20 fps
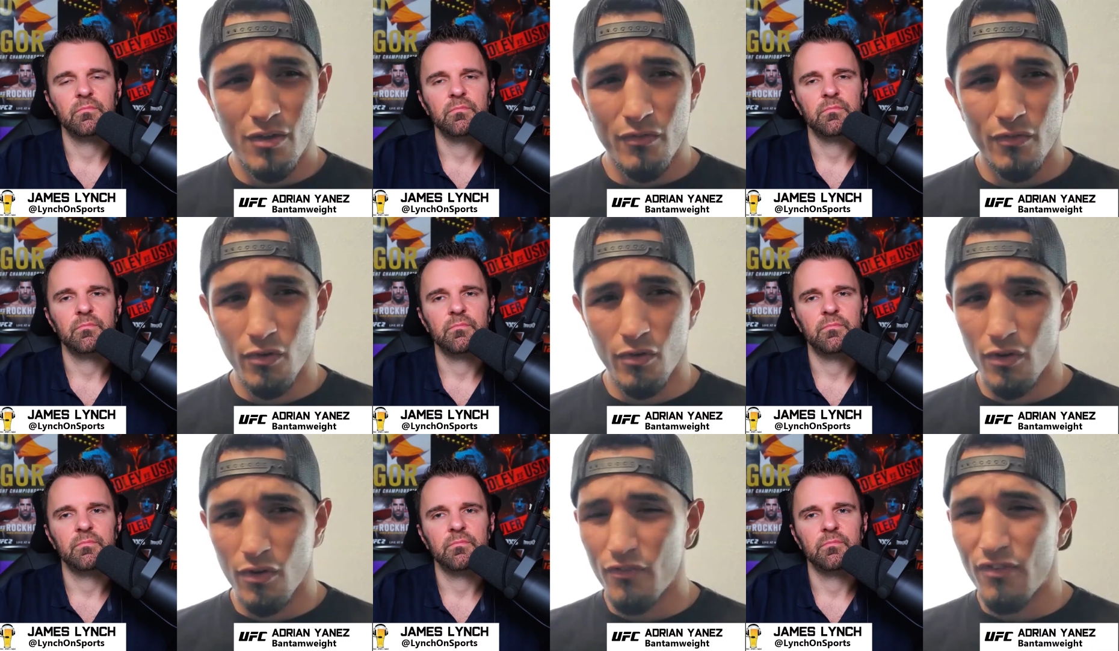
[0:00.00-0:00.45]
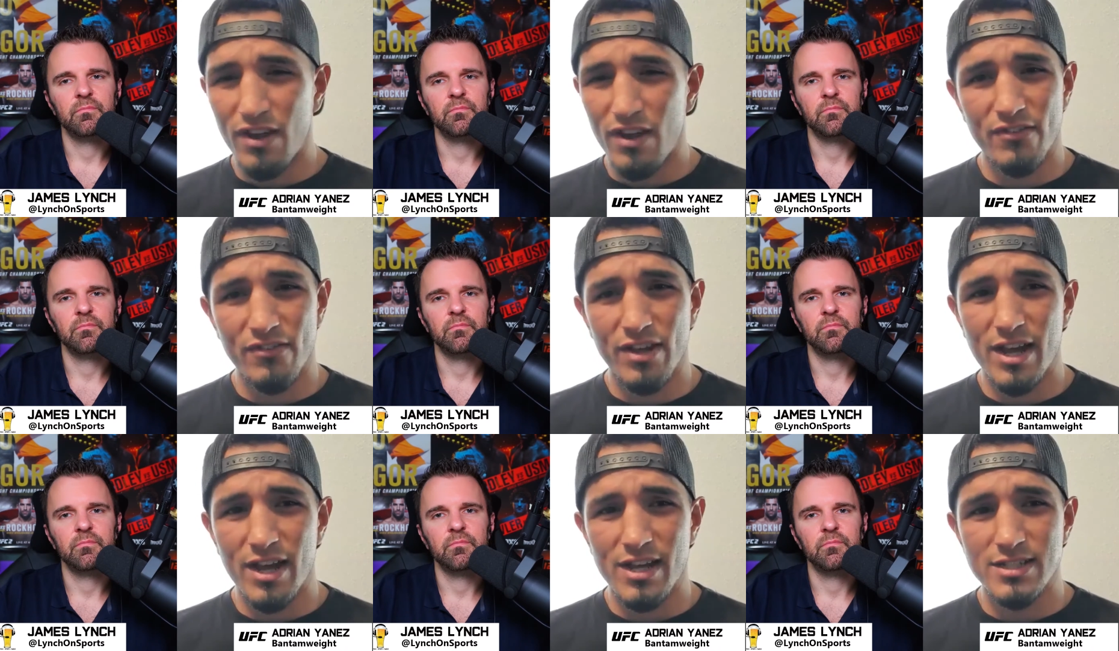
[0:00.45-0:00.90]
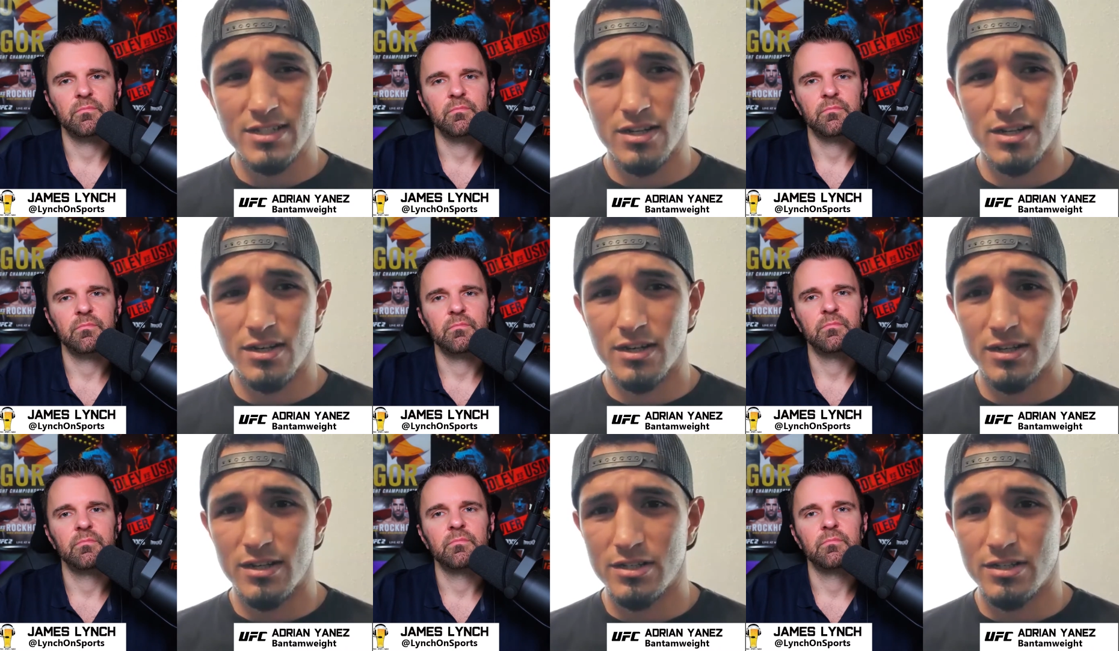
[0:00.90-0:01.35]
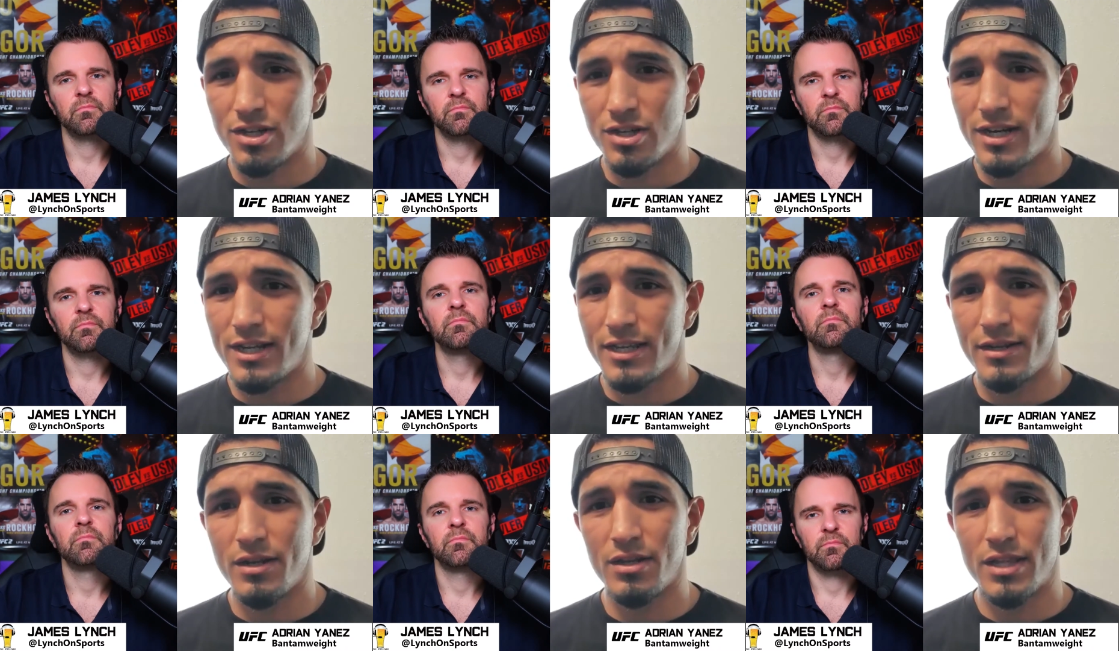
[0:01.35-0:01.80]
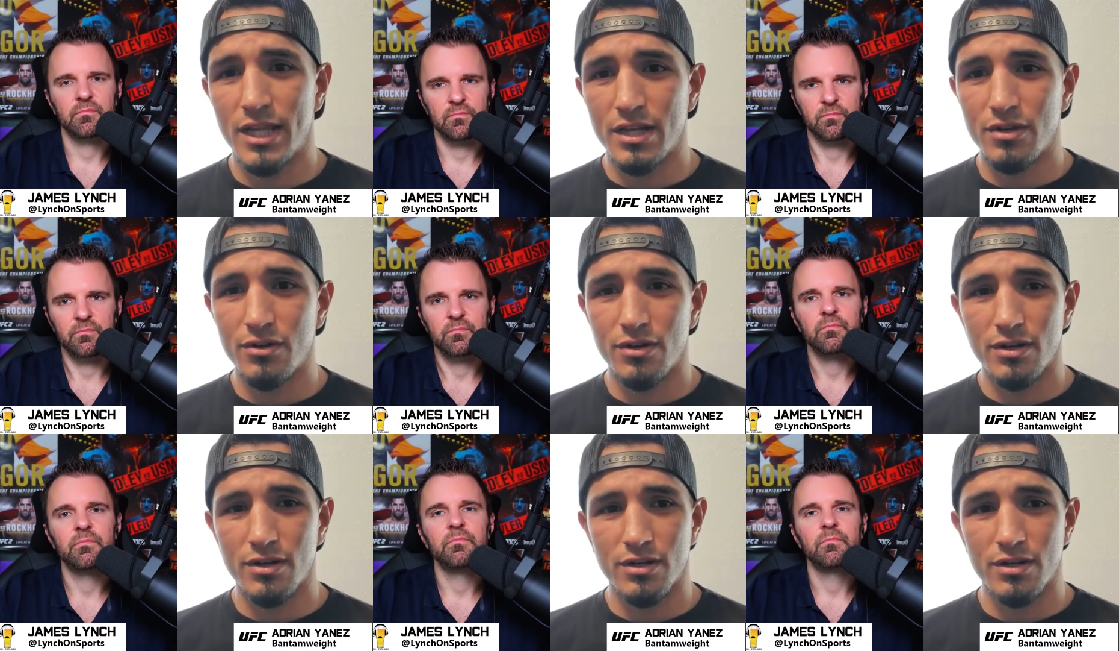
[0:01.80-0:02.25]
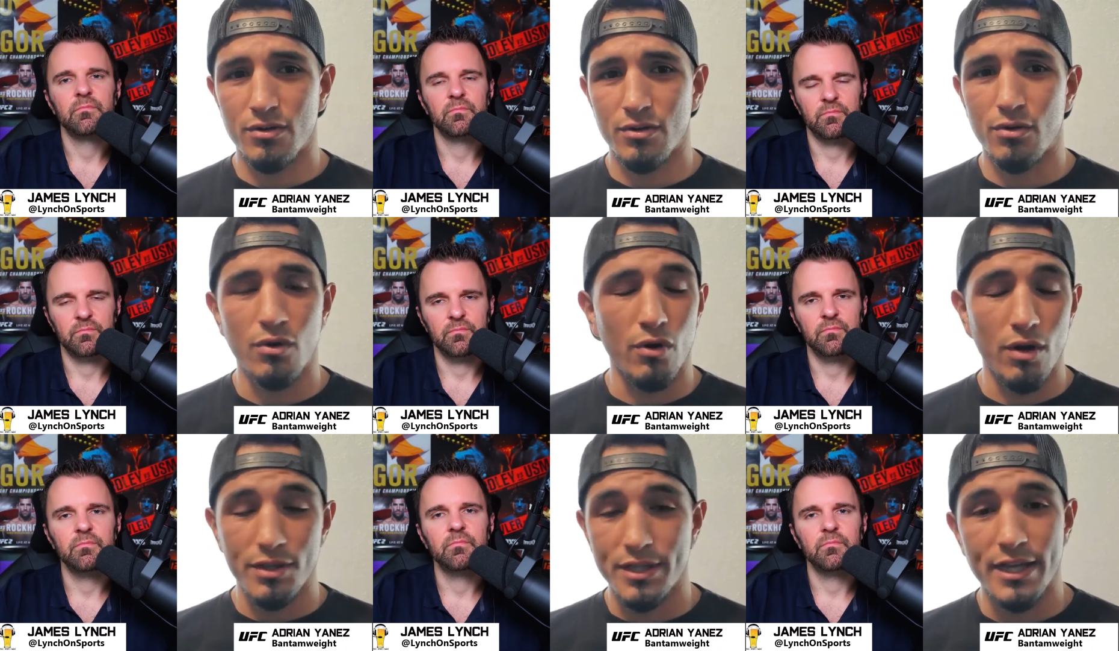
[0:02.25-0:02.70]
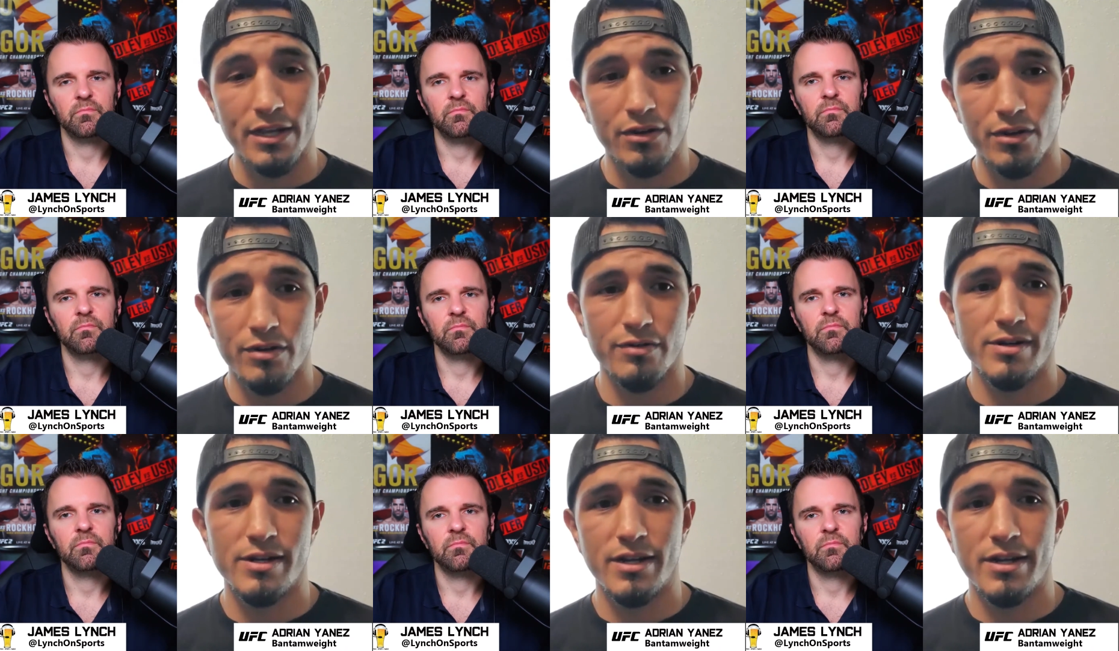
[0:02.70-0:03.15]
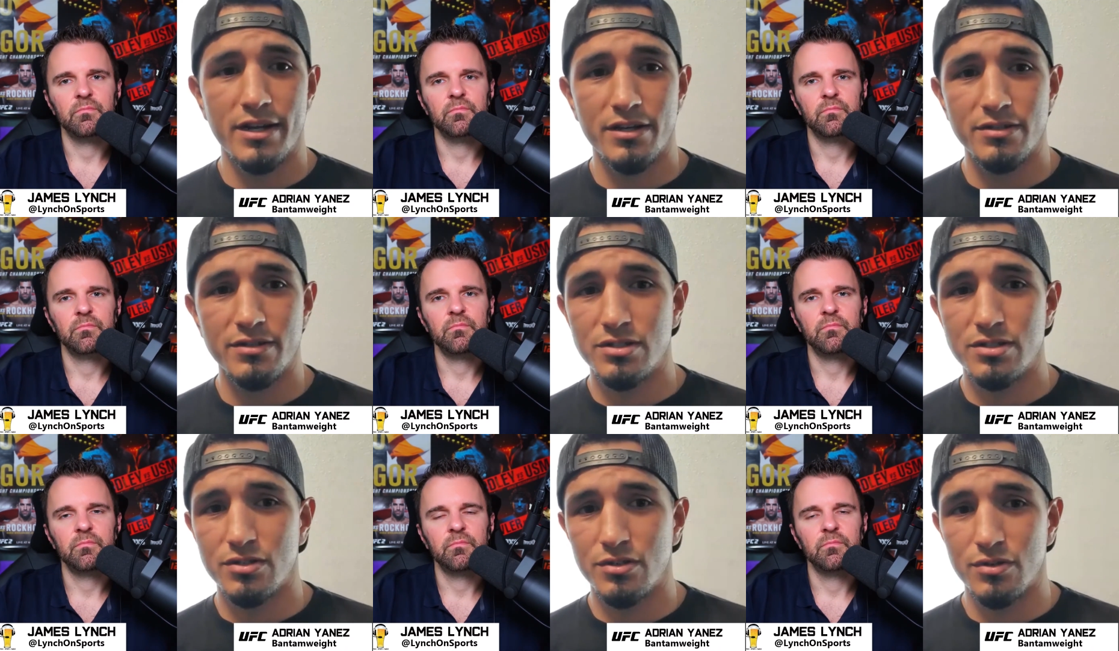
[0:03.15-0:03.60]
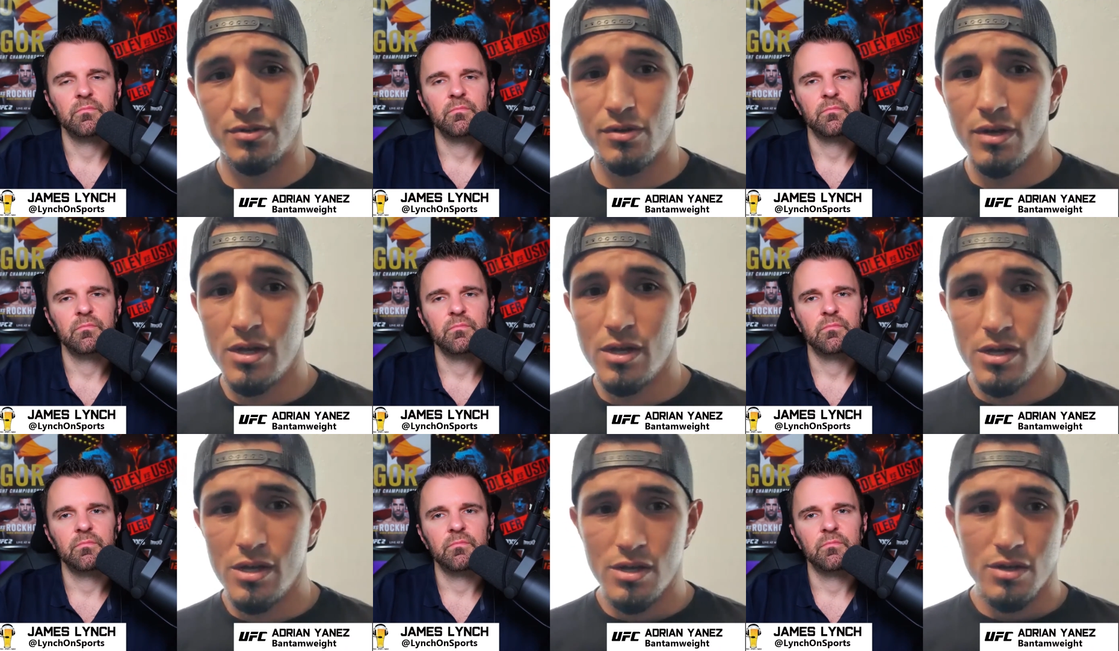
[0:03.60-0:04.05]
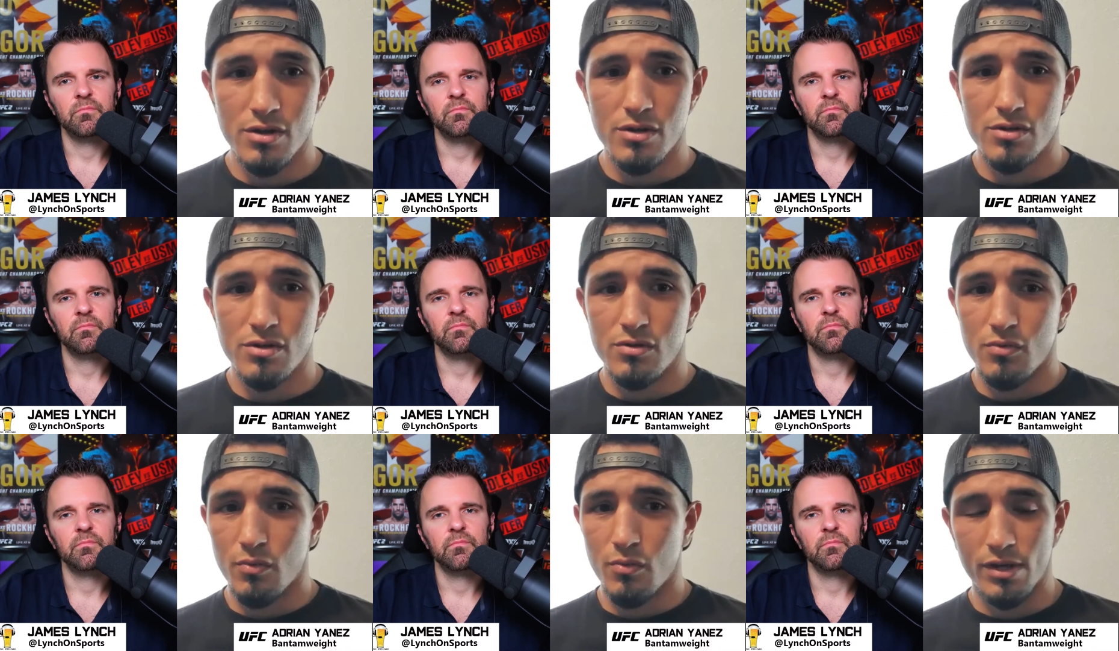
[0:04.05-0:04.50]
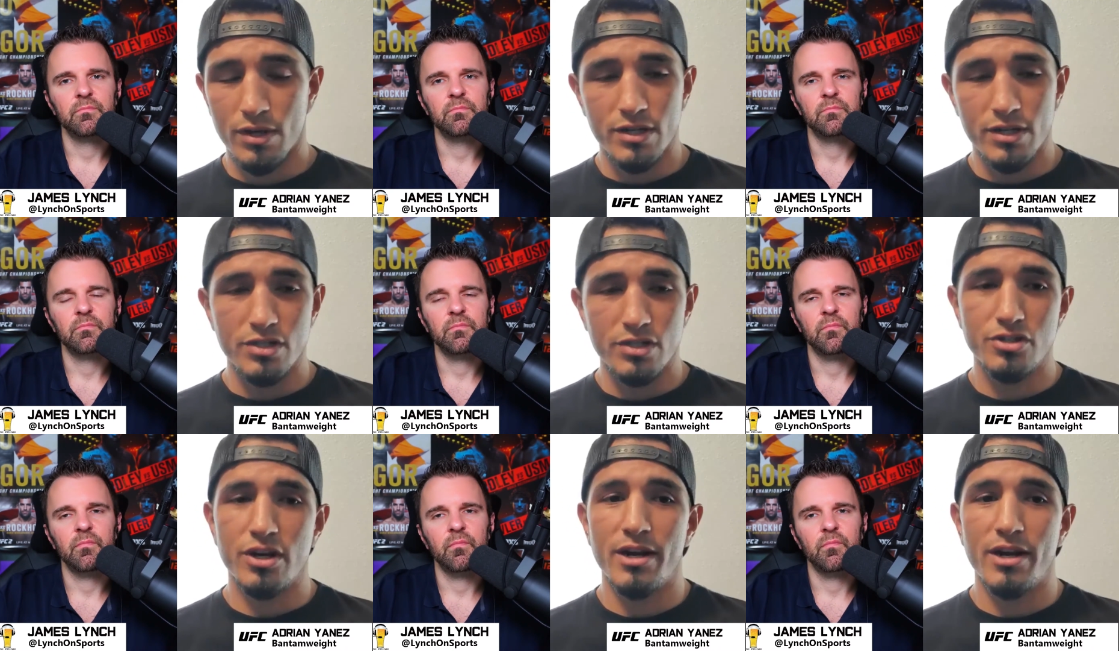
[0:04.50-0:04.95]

Speaker 1: 4 or 5 guys that are going to try to get on that card or are on that card right now. So I